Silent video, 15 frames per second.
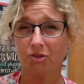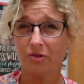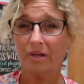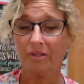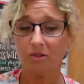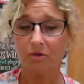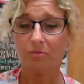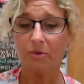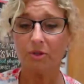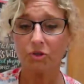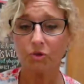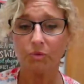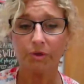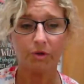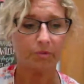That's a much
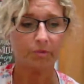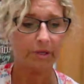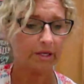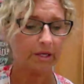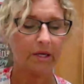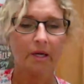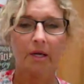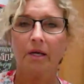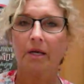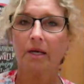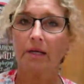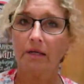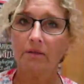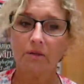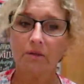quicker way,
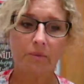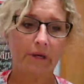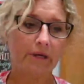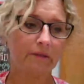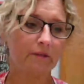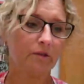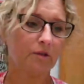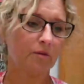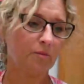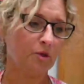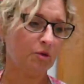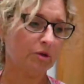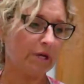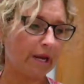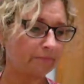easy way to
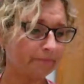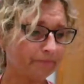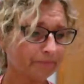communicate.